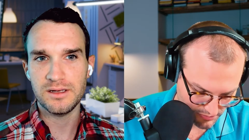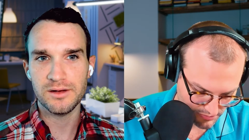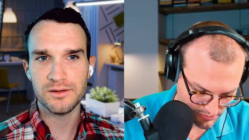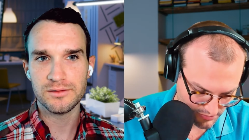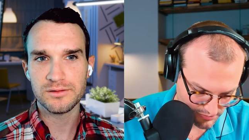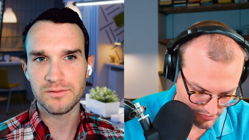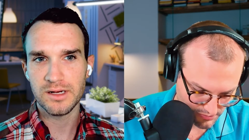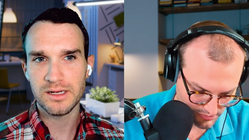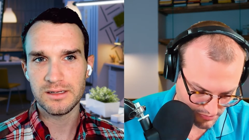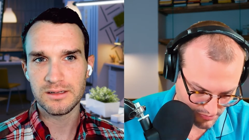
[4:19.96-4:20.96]
Speaker 1: years,
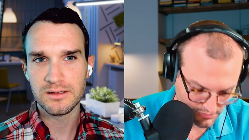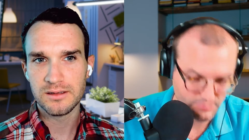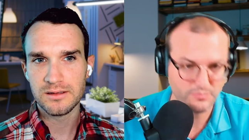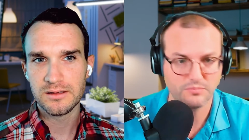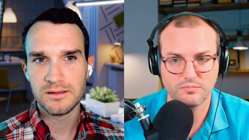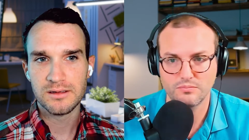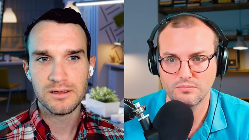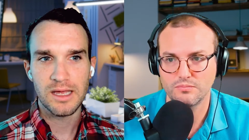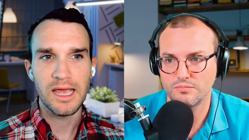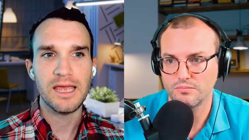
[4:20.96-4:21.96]
right?
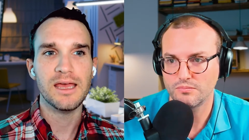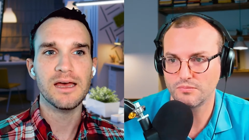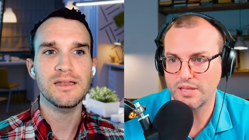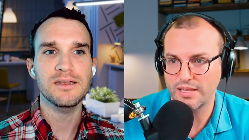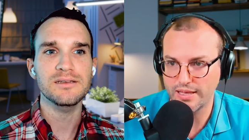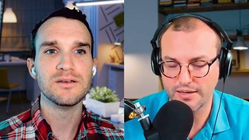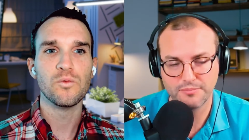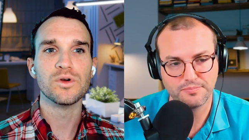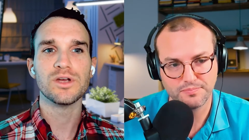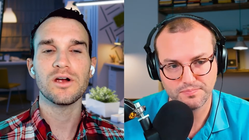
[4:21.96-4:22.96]
And yeah. we're
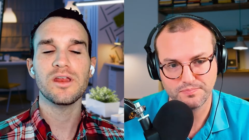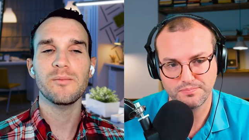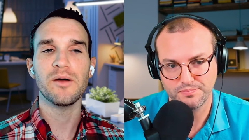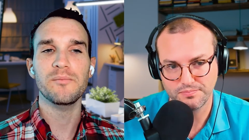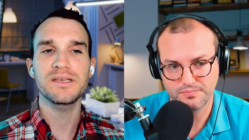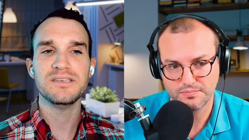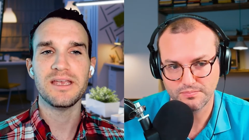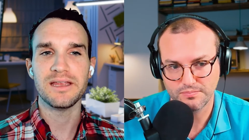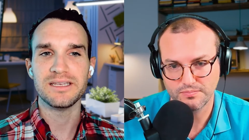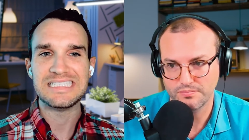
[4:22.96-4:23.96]
talking about
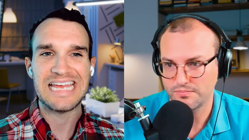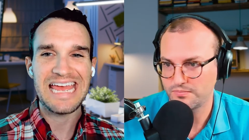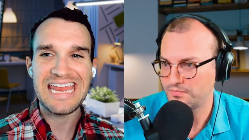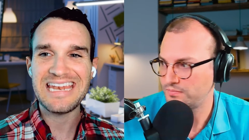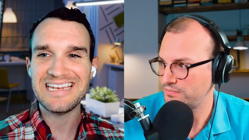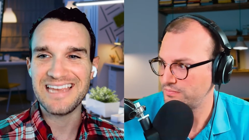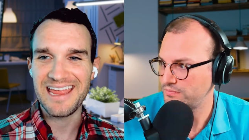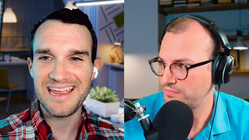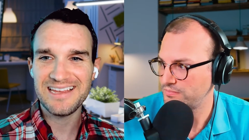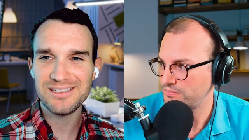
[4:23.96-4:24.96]
missing ten
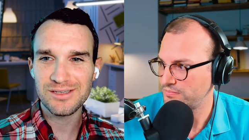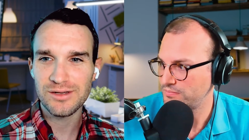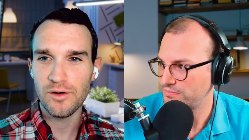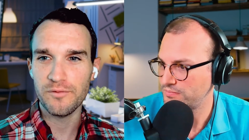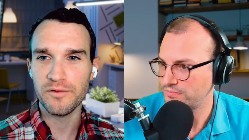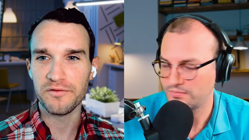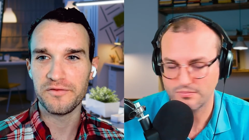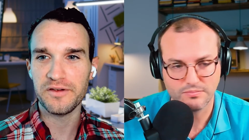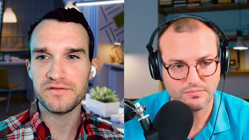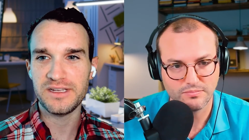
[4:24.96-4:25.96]
days over
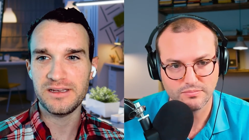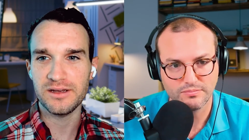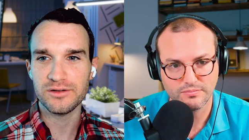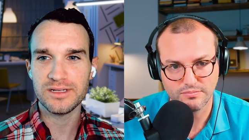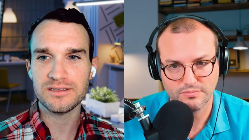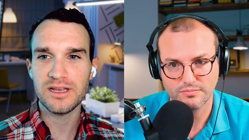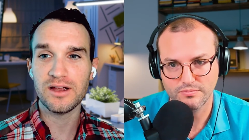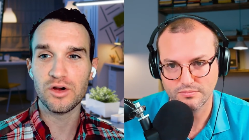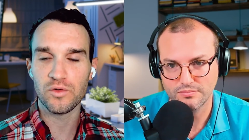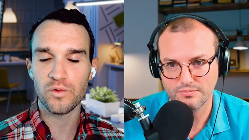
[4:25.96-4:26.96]
fifteen years. That's an
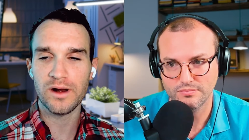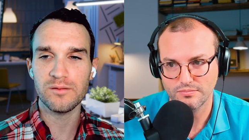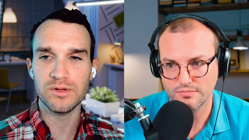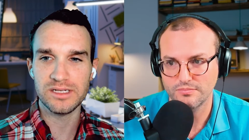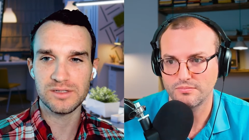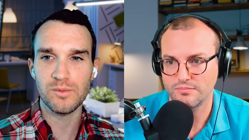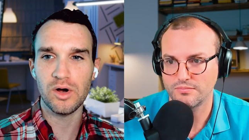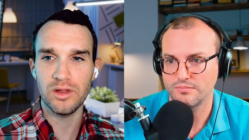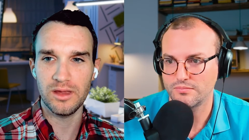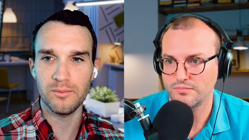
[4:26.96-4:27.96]
incredibly small
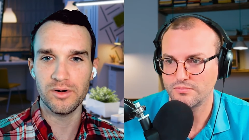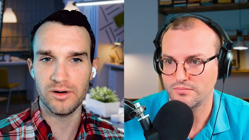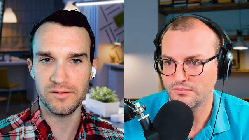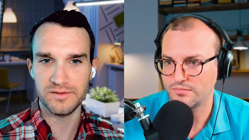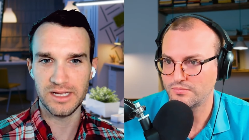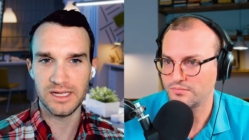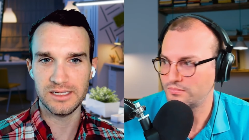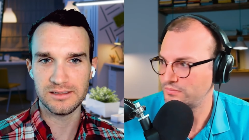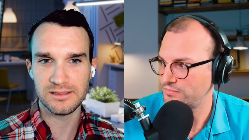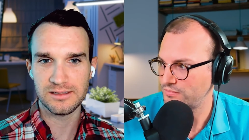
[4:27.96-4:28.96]
number of
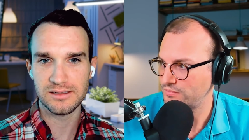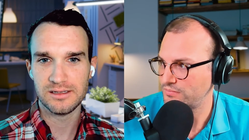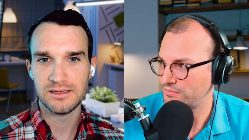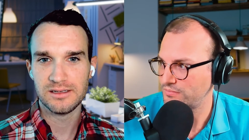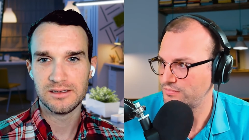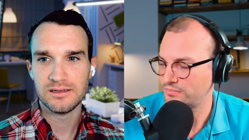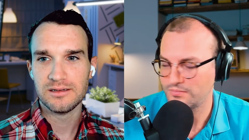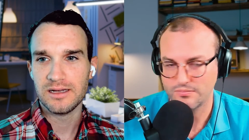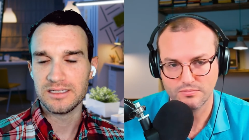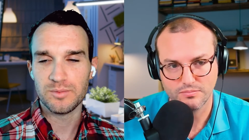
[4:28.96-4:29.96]
days
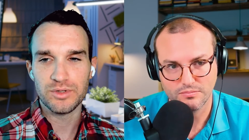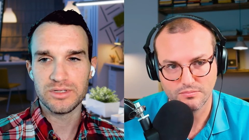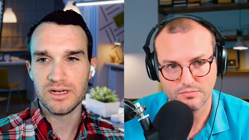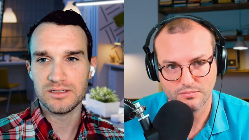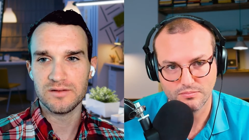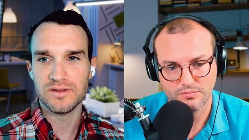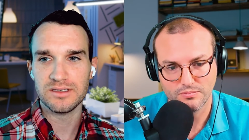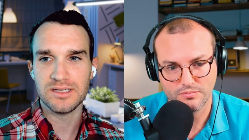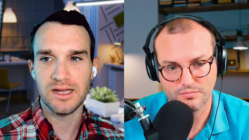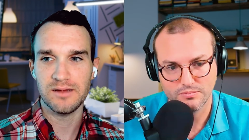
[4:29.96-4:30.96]
as a percentage of this
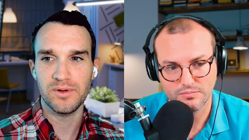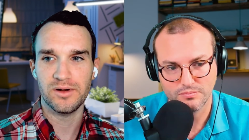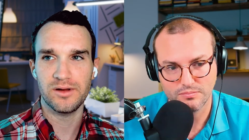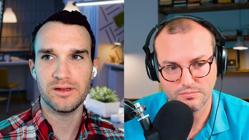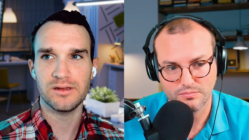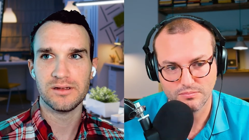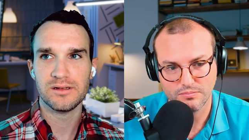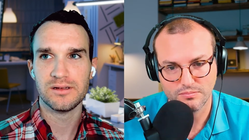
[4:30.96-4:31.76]
time period.